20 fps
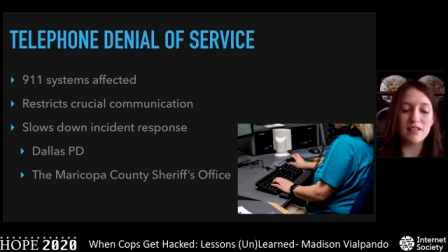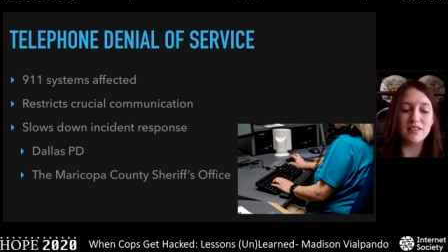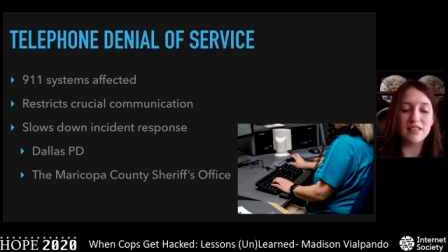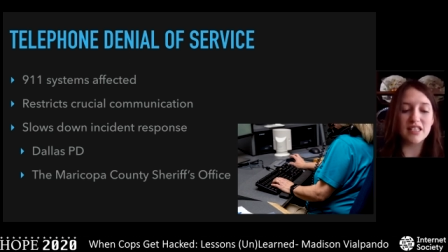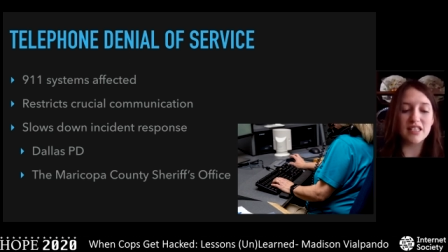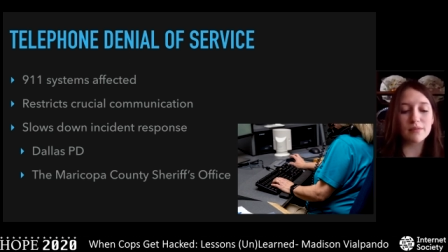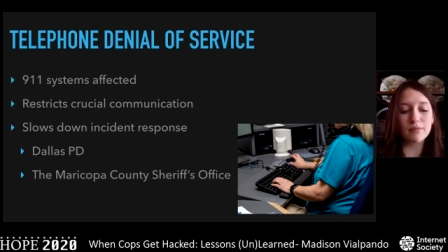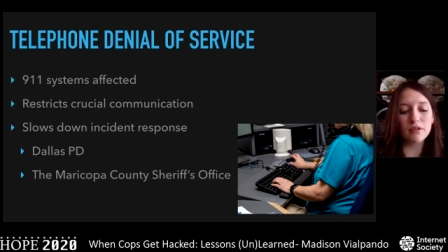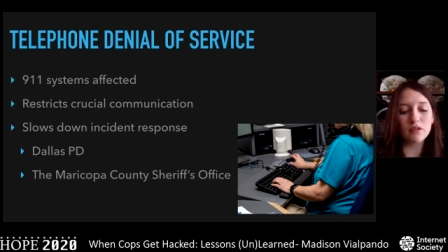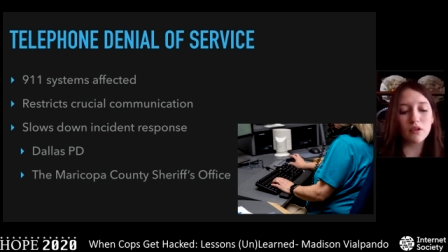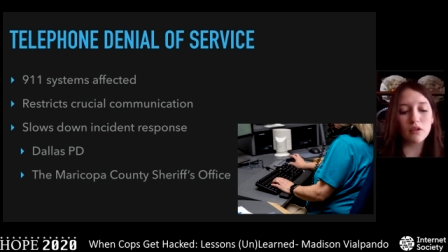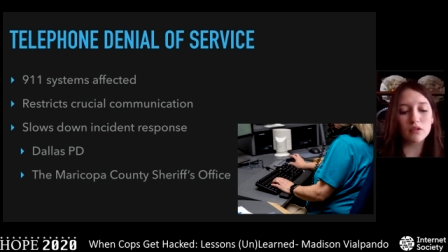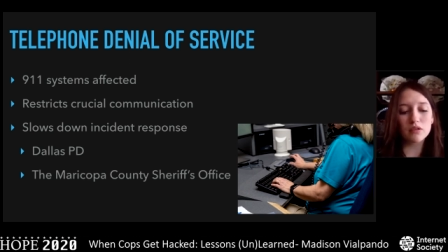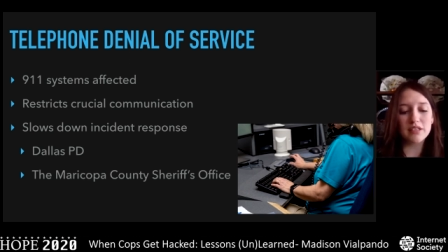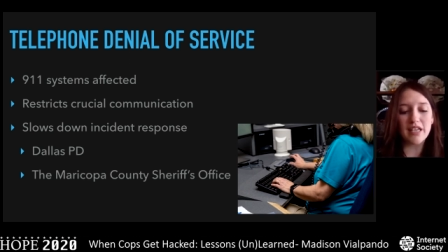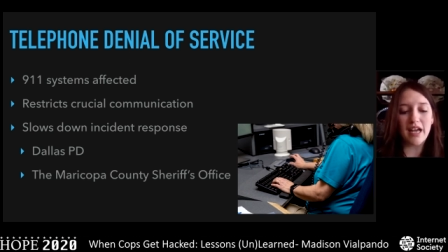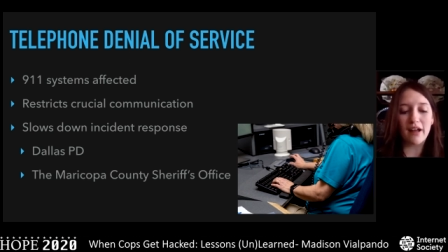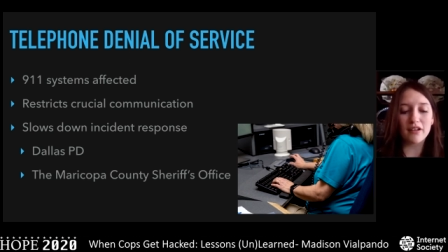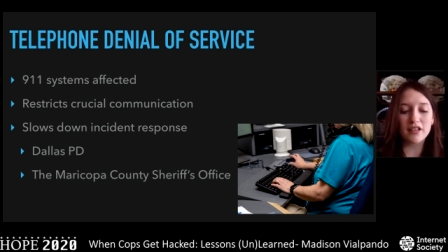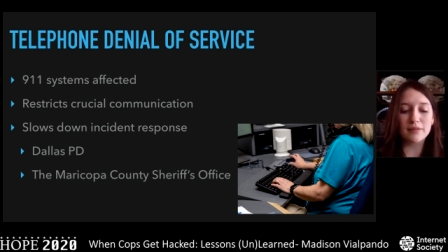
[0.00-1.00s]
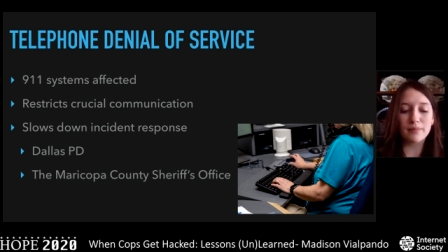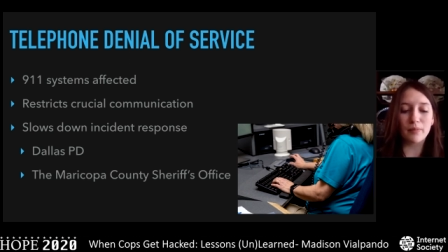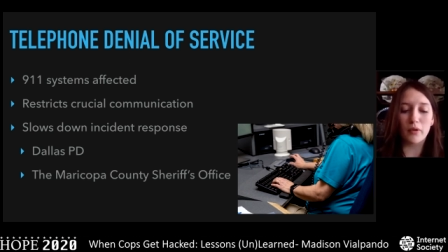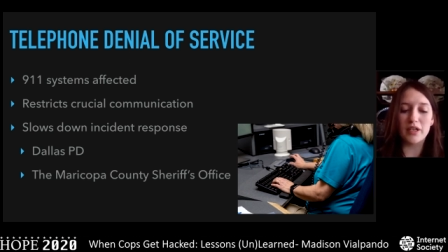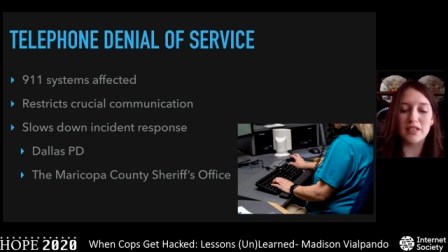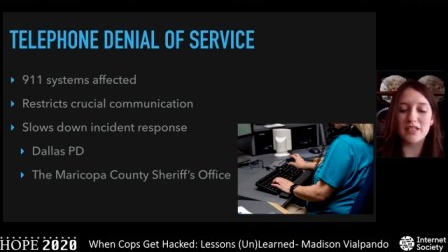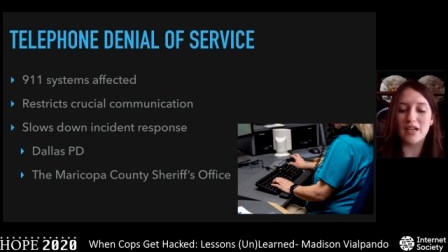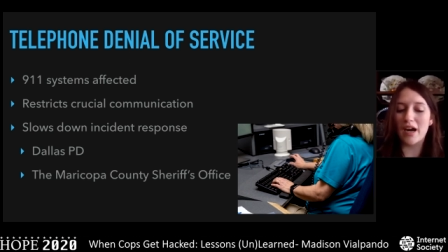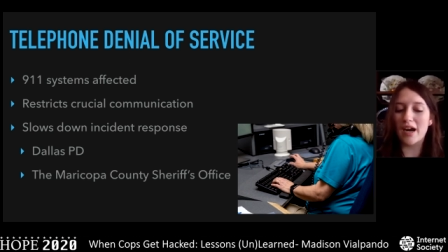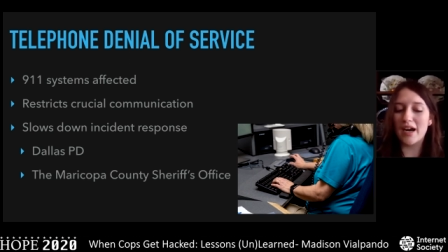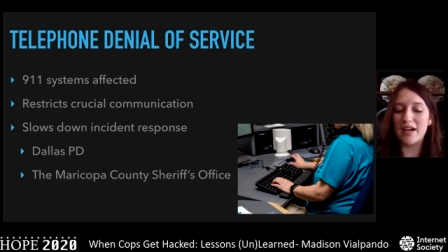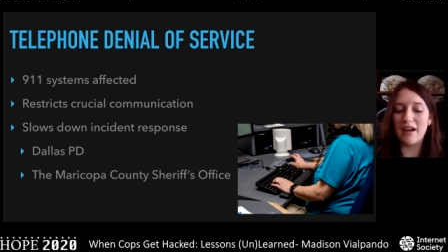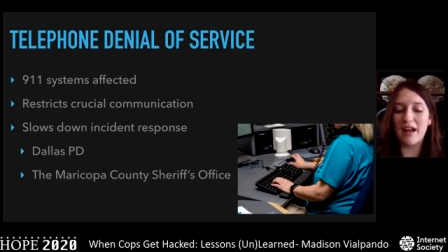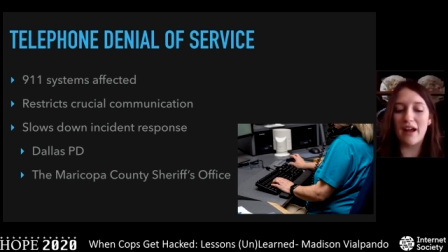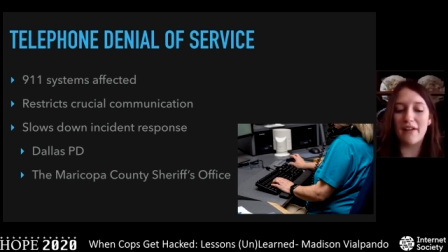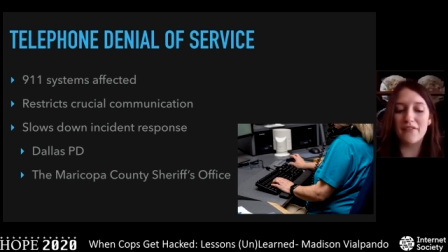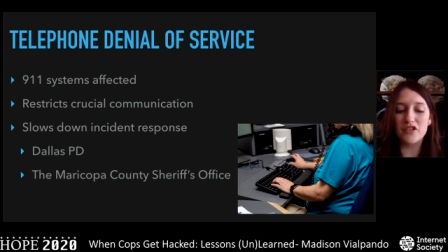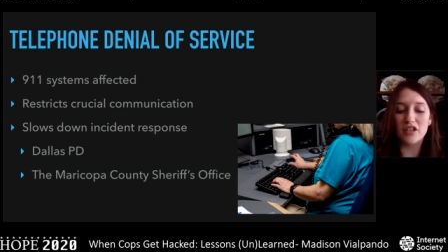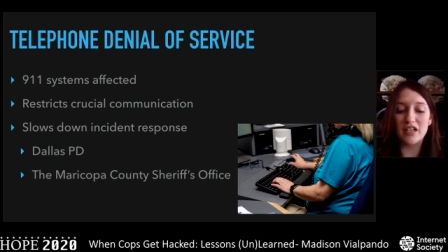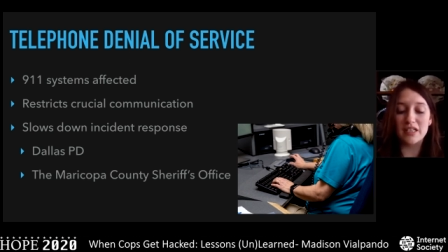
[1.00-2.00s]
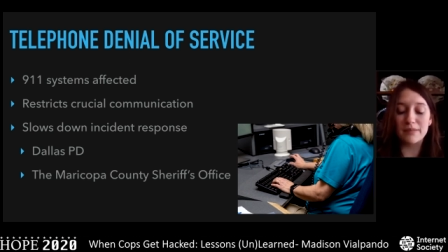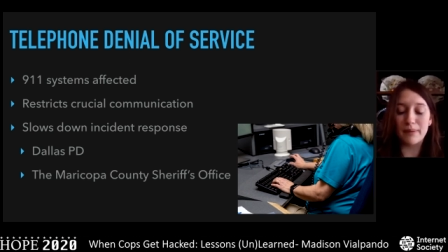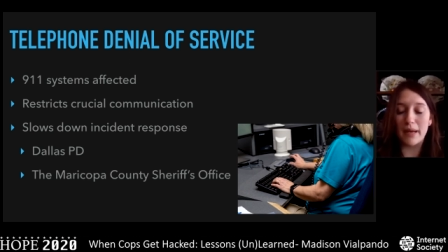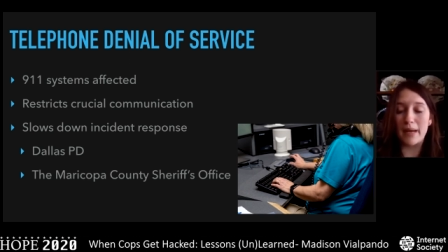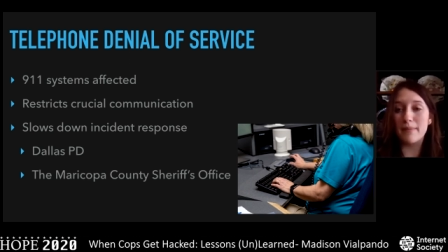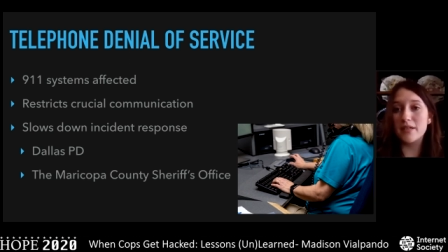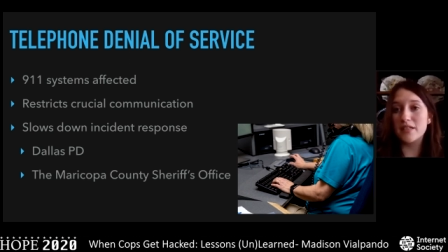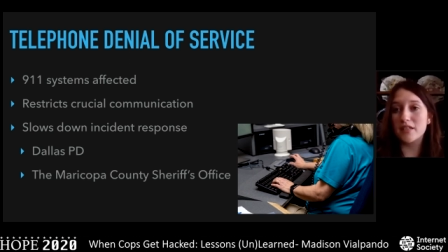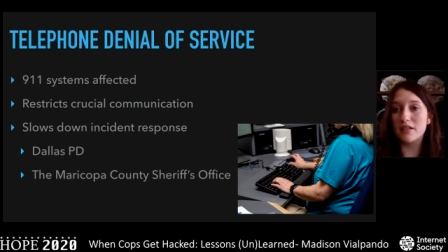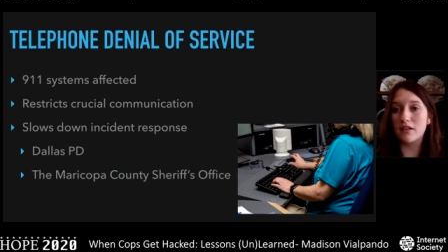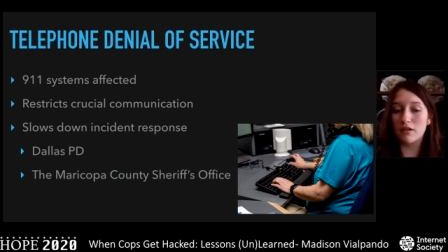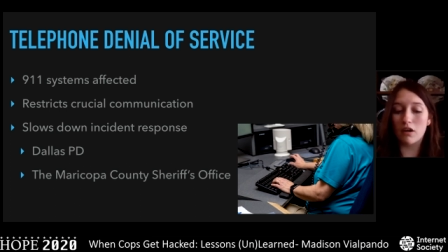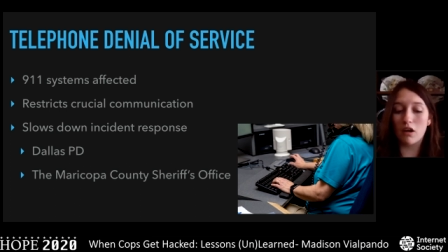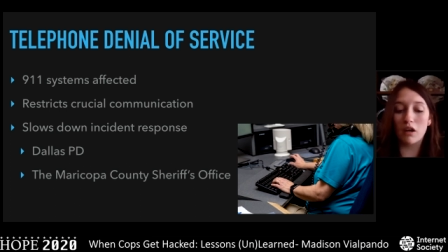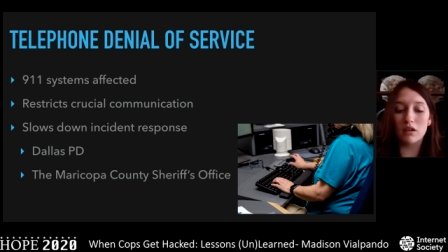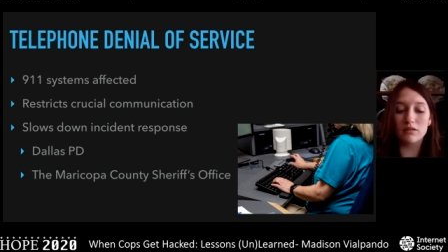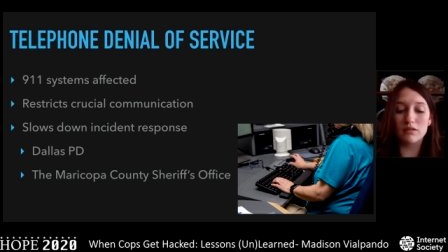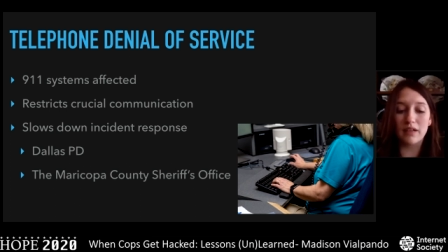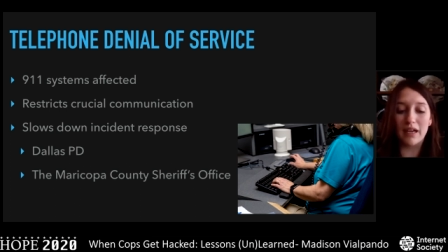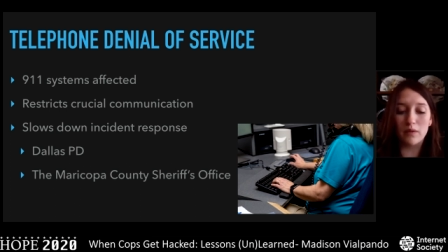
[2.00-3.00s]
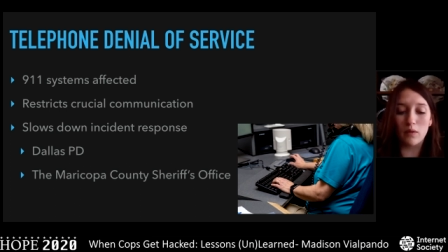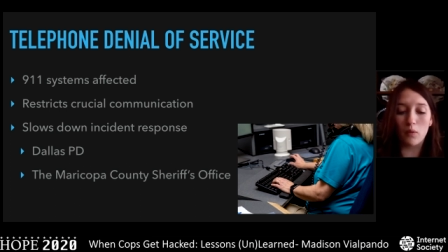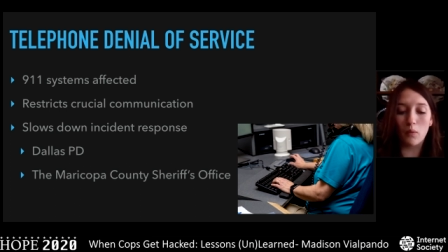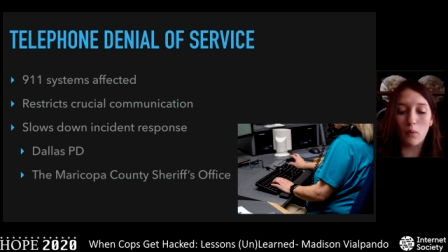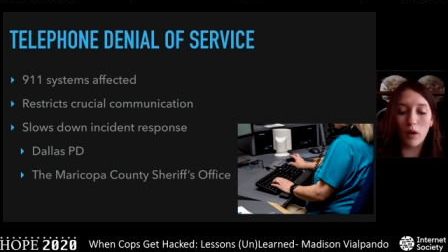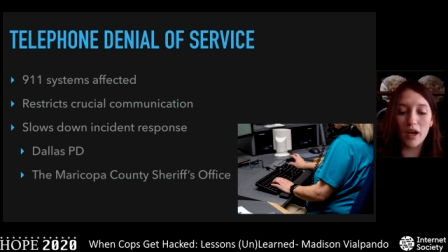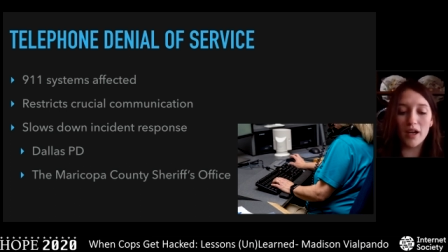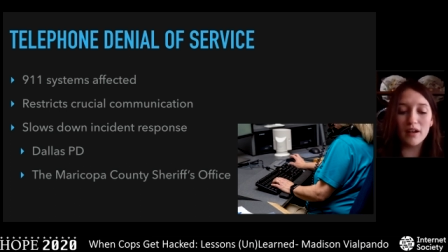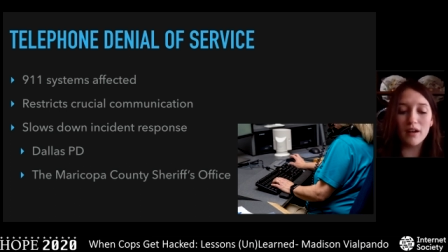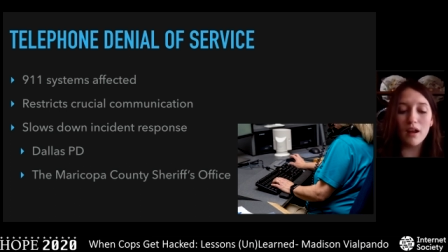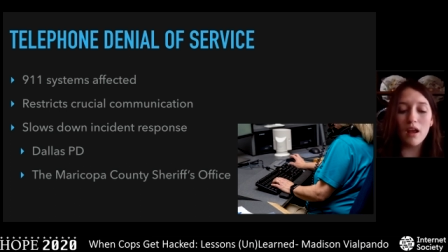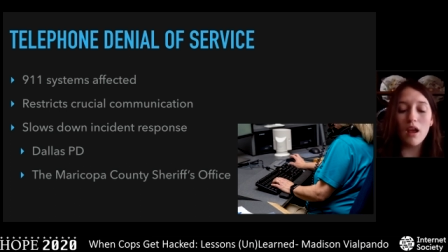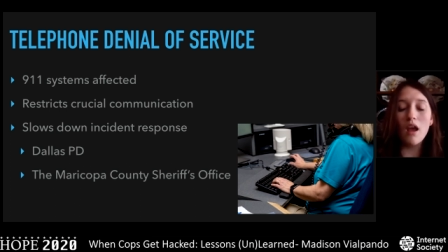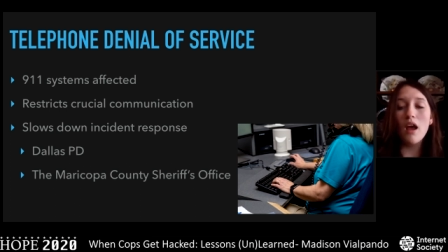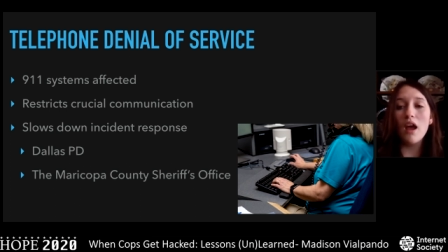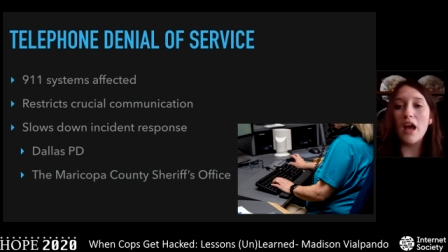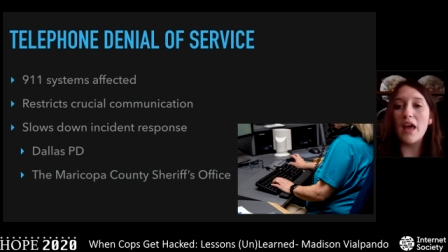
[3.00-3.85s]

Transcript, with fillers: a six month old Dallas boy died after his babysitter called 911,